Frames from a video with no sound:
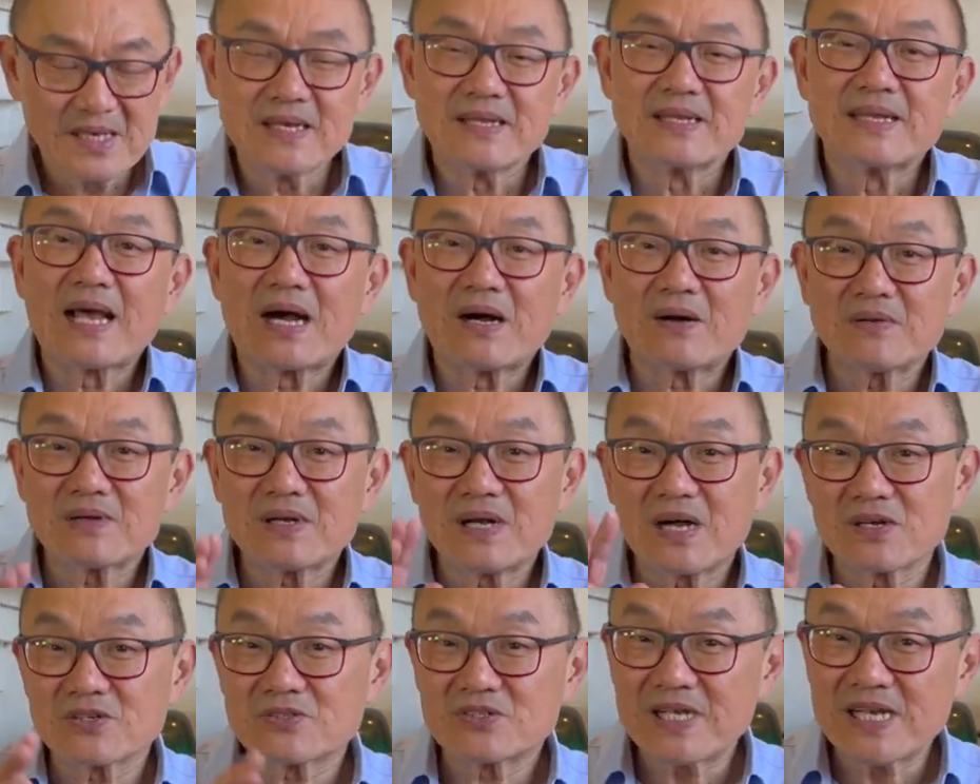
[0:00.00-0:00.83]
Now,
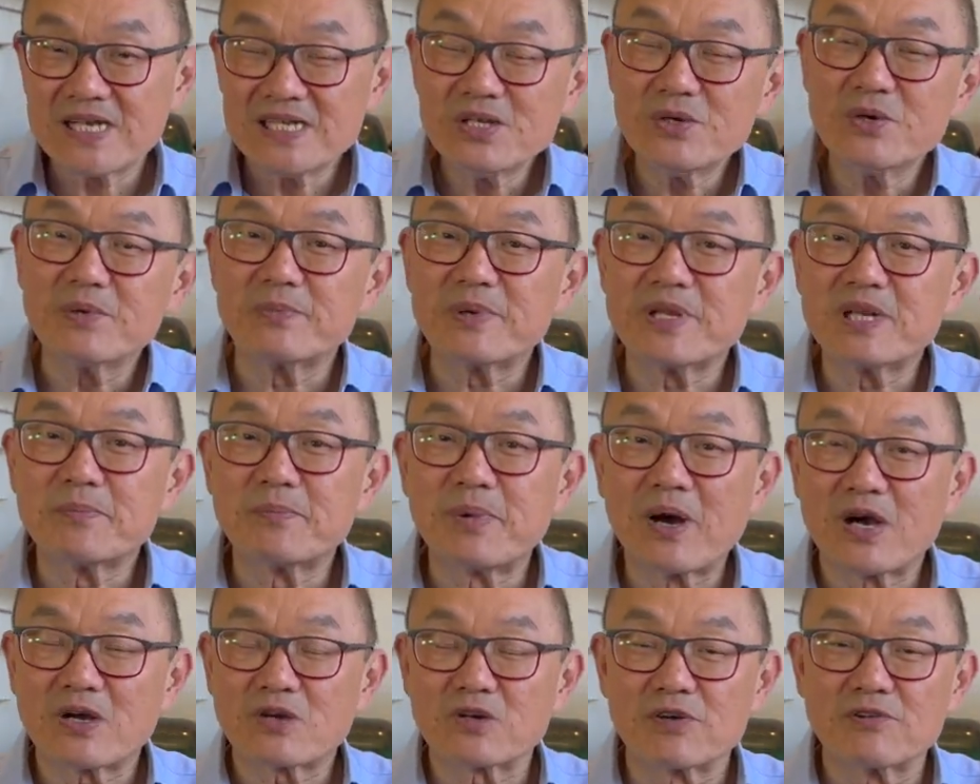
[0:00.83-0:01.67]
I'll tell you a bit
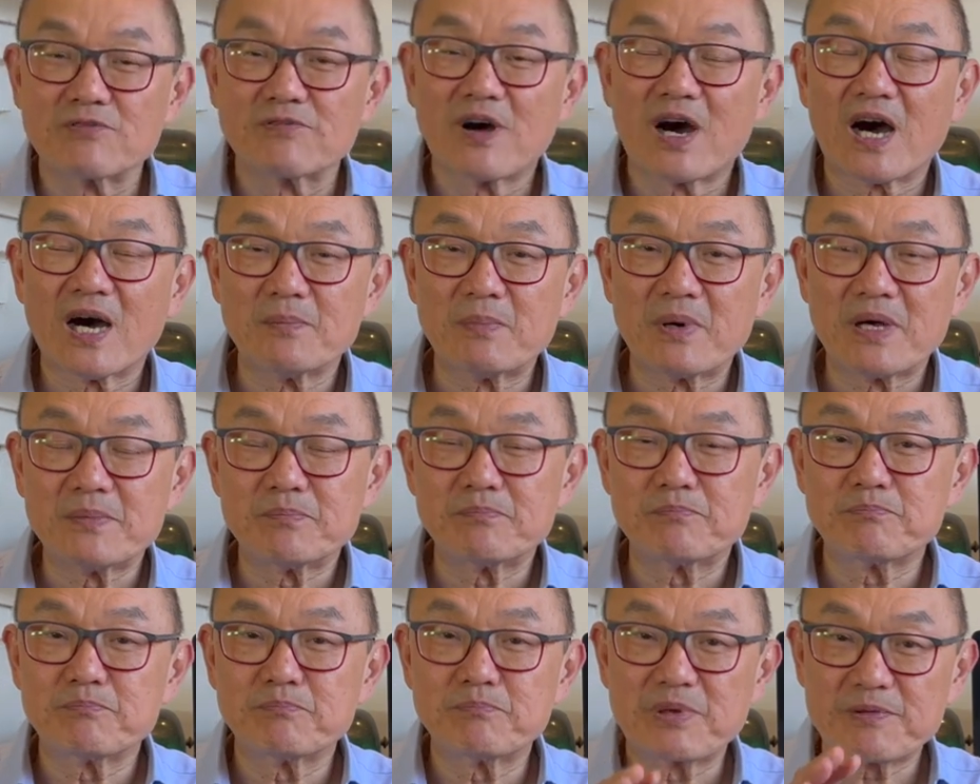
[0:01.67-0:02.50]
about Cravar, but
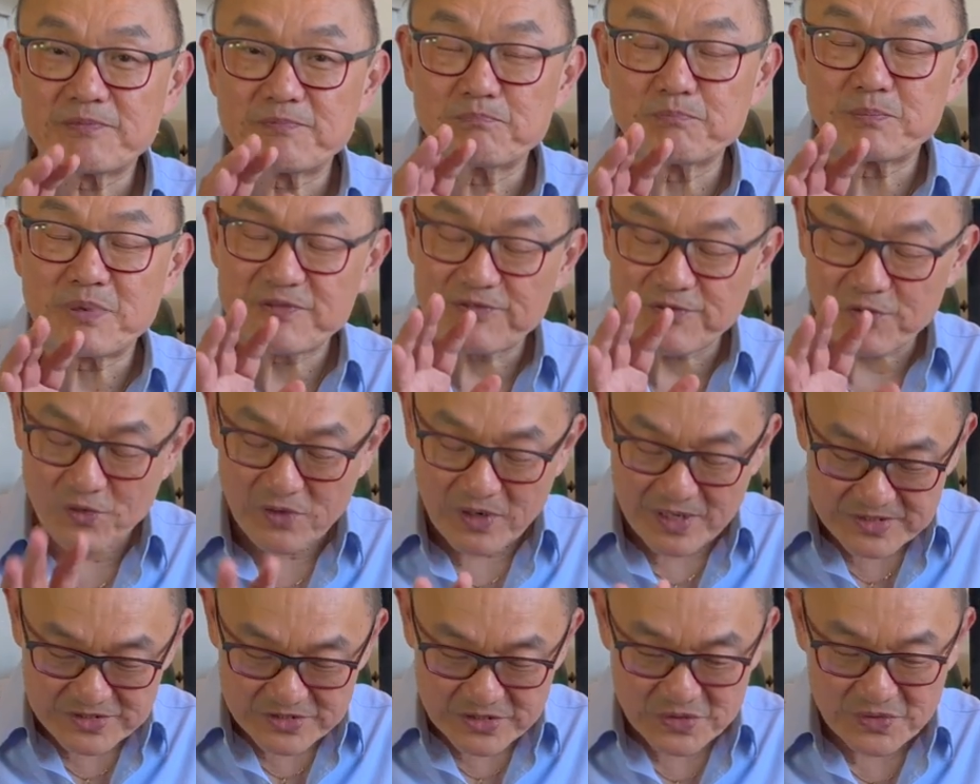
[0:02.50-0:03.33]
before
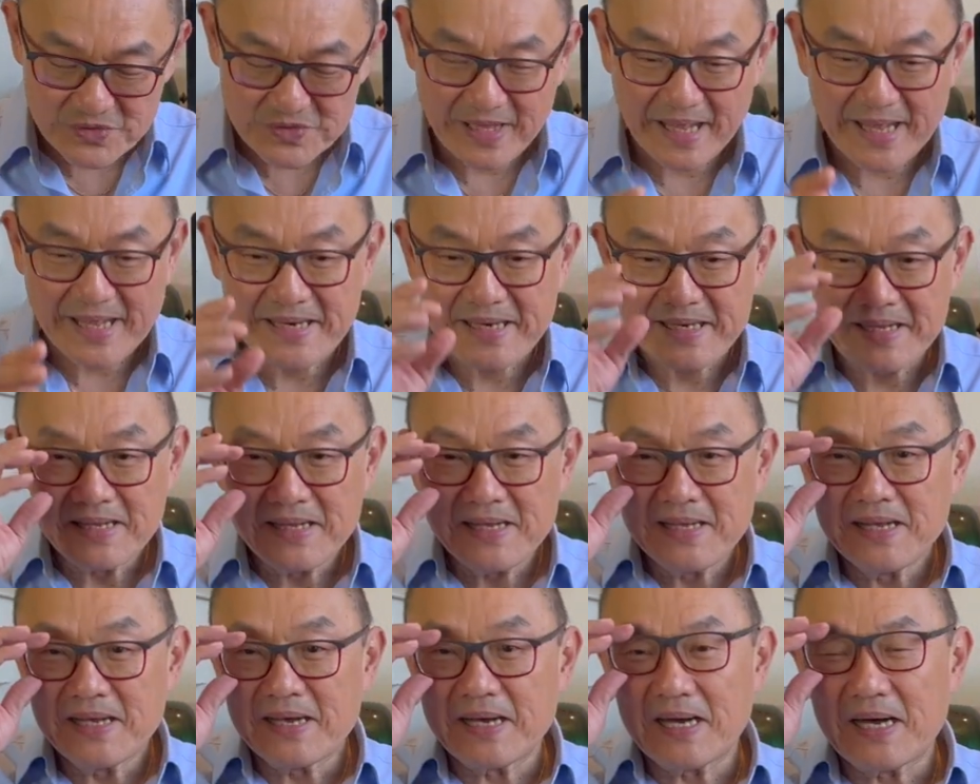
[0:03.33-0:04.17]
I do that,
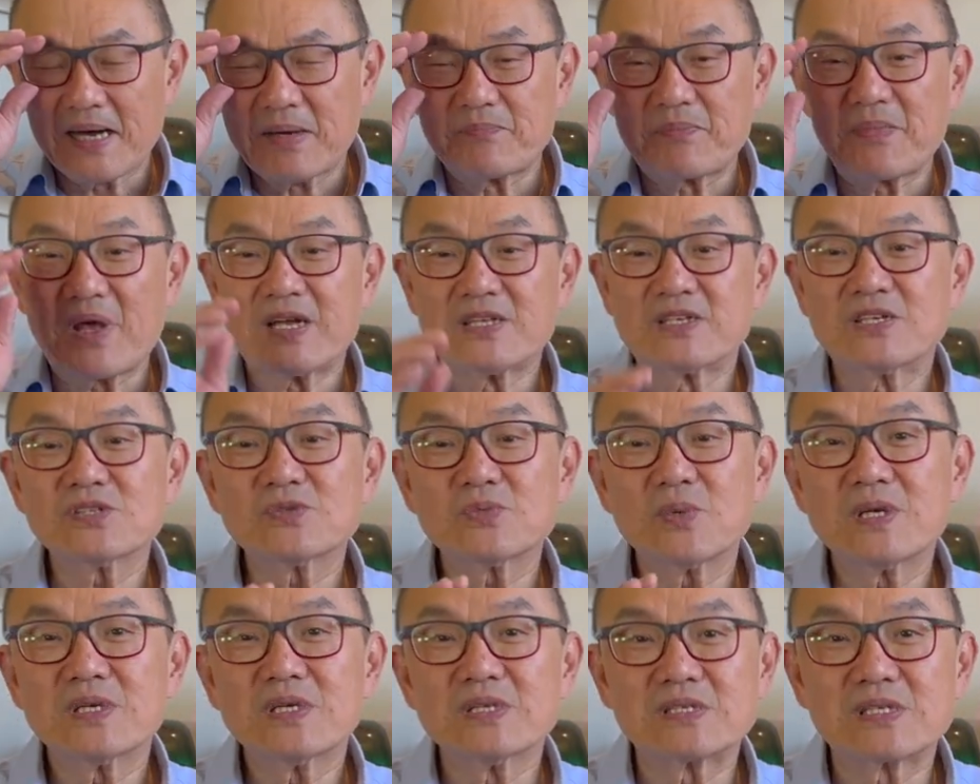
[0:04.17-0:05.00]
I just
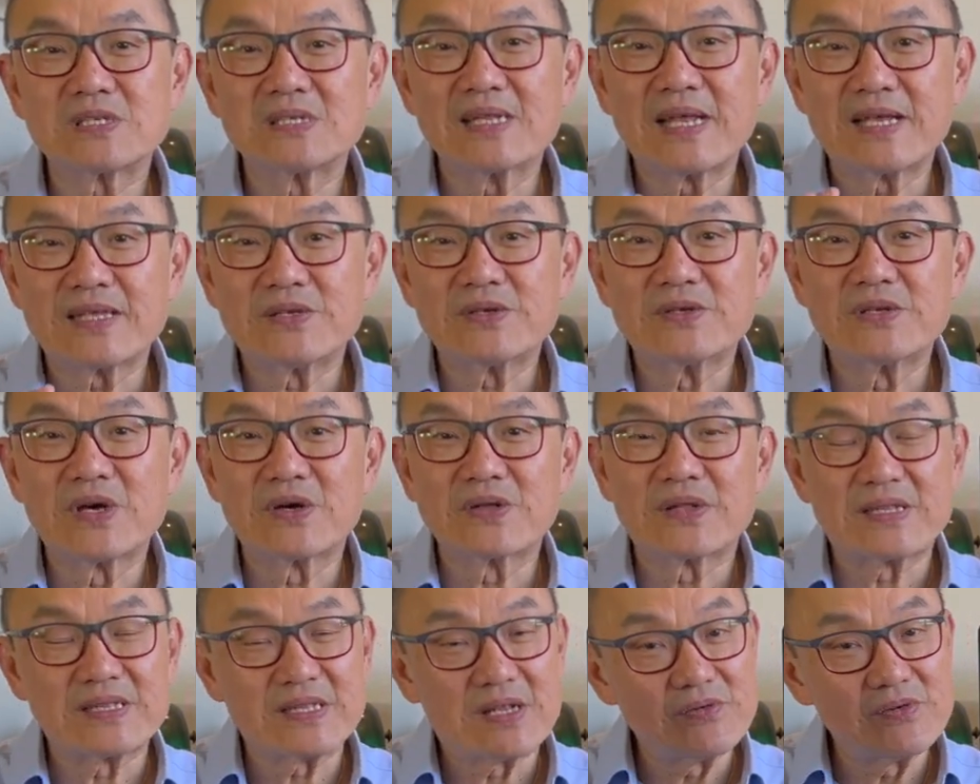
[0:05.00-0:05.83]
want to let you know
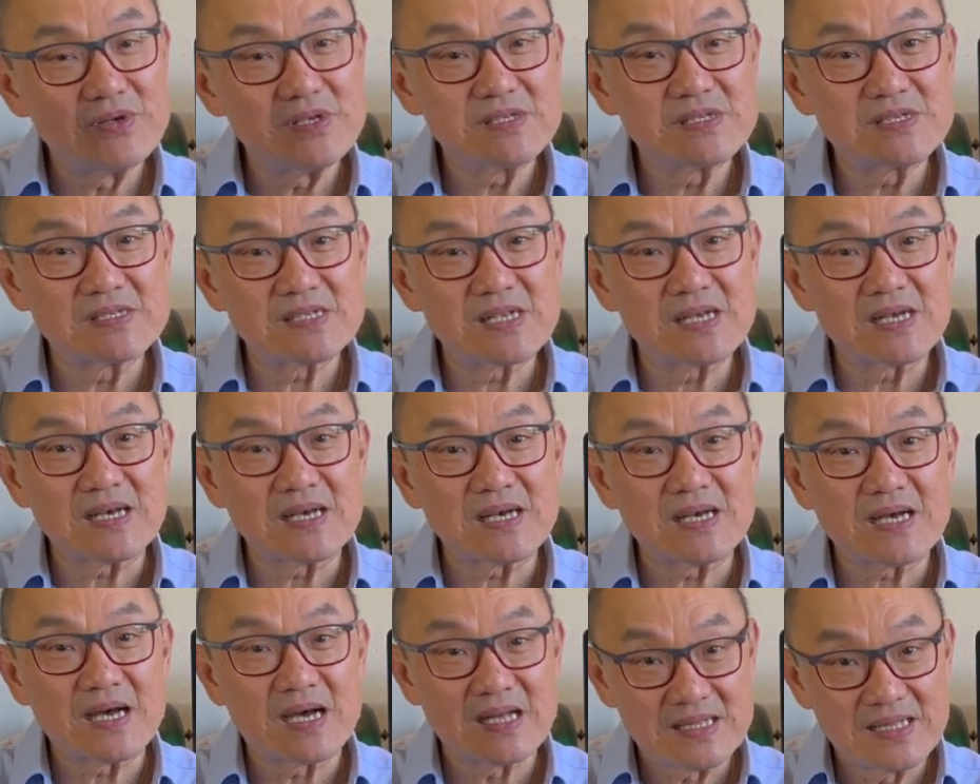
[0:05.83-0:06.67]
that there is
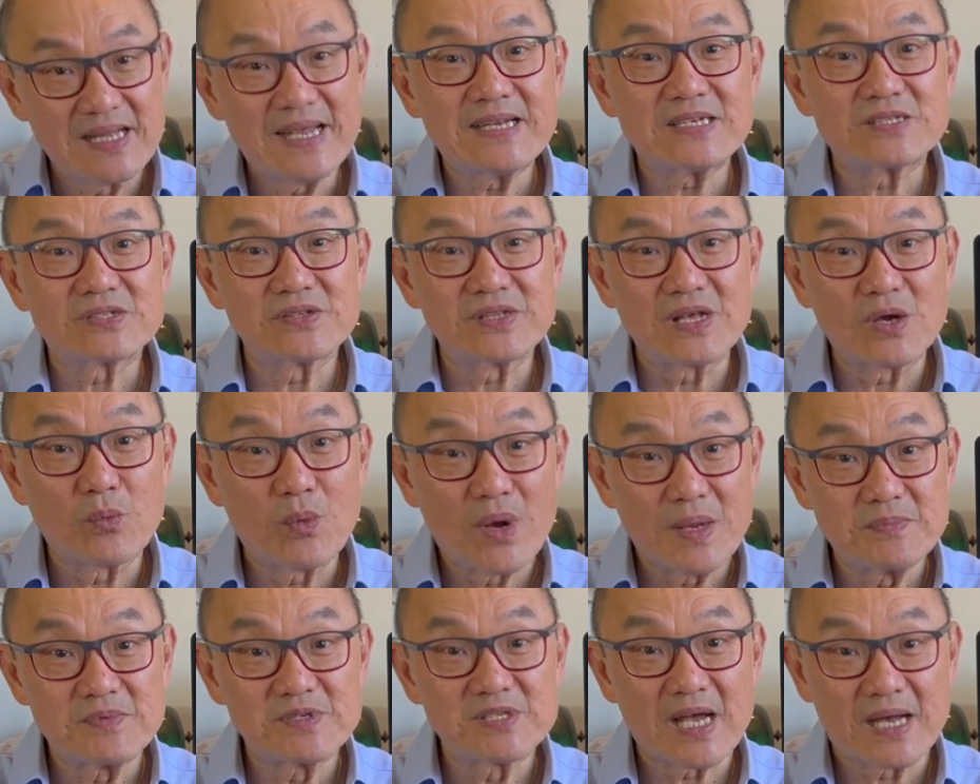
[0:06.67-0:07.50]
a link to their
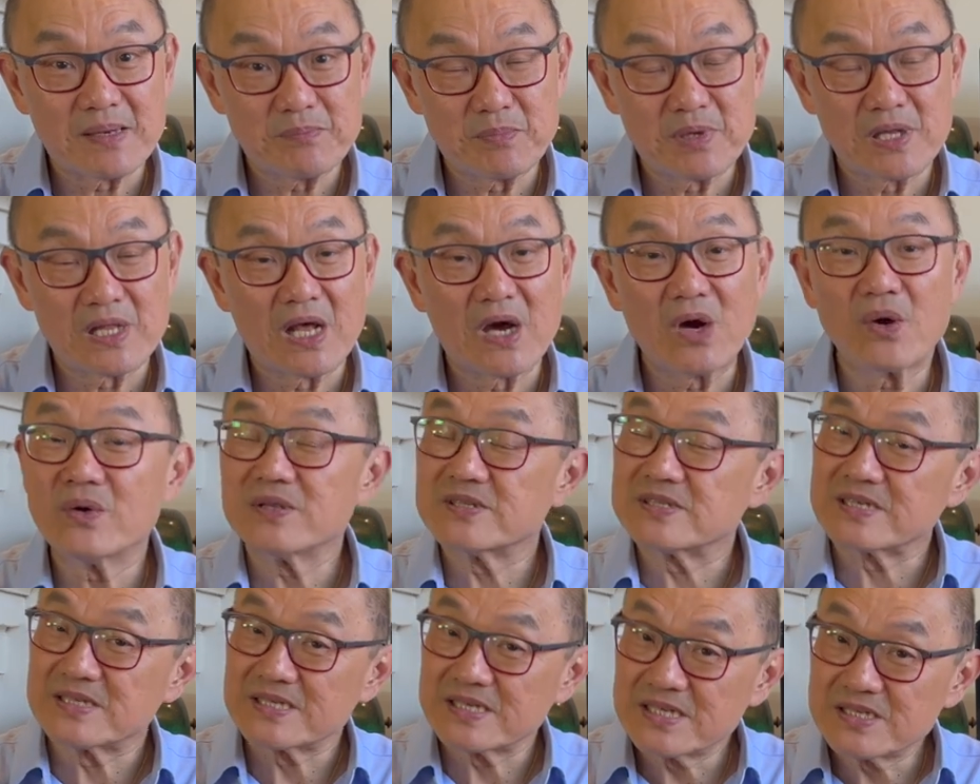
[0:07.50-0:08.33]
website below.
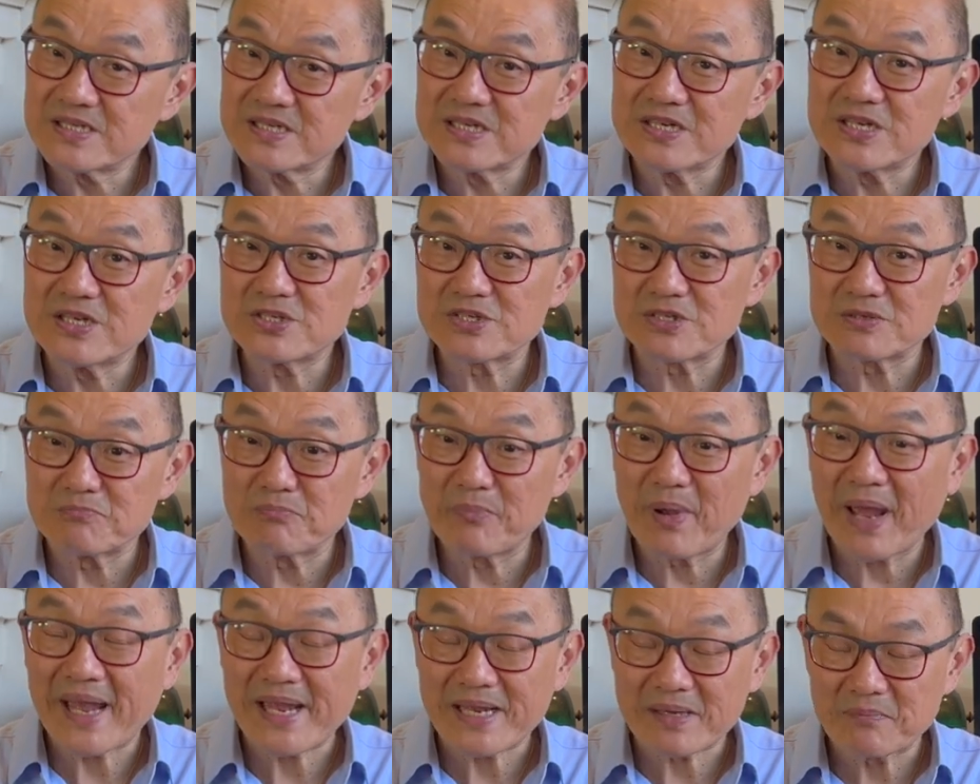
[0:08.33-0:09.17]
It's an Indonesian
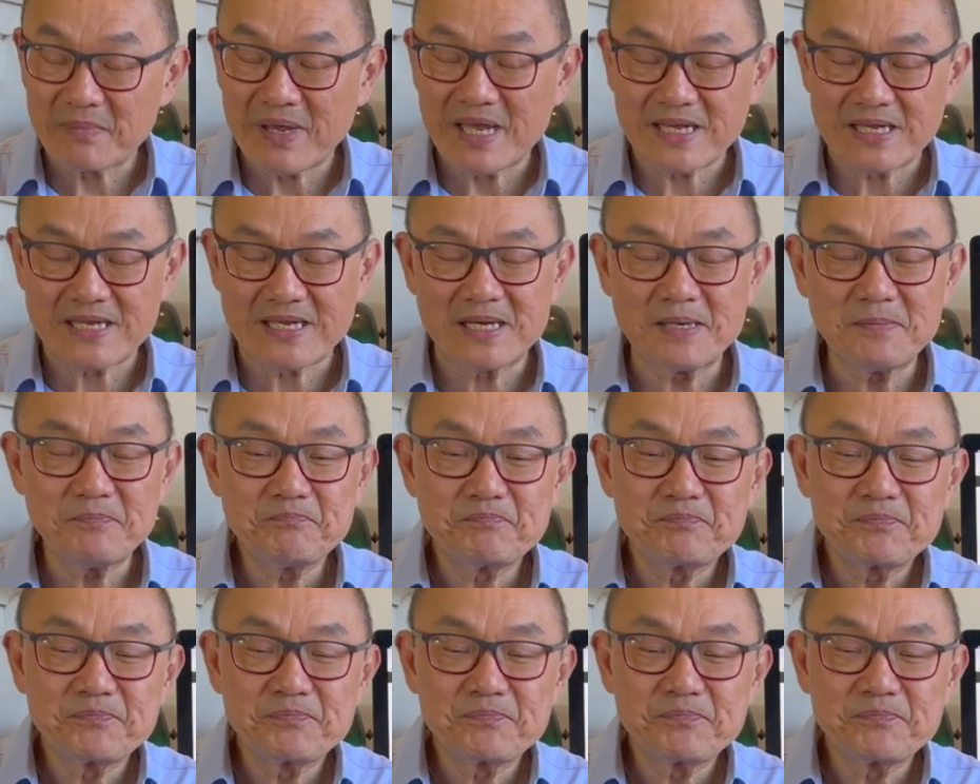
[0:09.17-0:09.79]
bag maker.